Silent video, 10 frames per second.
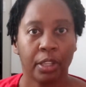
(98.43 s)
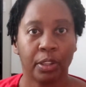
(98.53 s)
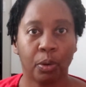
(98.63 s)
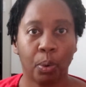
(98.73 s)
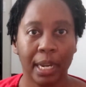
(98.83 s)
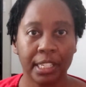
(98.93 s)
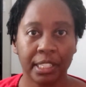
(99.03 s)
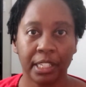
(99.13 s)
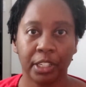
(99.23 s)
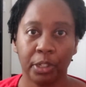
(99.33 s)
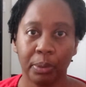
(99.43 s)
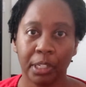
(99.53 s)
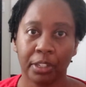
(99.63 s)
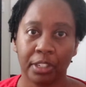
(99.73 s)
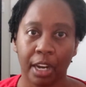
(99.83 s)
The question you and
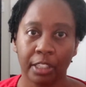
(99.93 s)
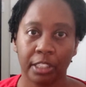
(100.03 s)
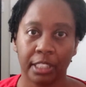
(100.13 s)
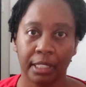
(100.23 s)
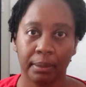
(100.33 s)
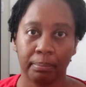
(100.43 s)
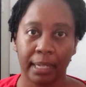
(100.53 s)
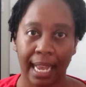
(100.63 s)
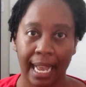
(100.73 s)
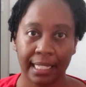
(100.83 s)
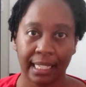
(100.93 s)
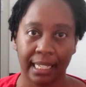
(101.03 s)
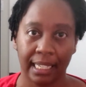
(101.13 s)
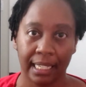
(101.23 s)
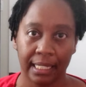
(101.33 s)
your doctor should be
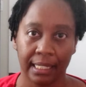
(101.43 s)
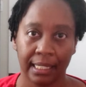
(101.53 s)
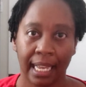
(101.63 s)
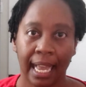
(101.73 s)
asking is,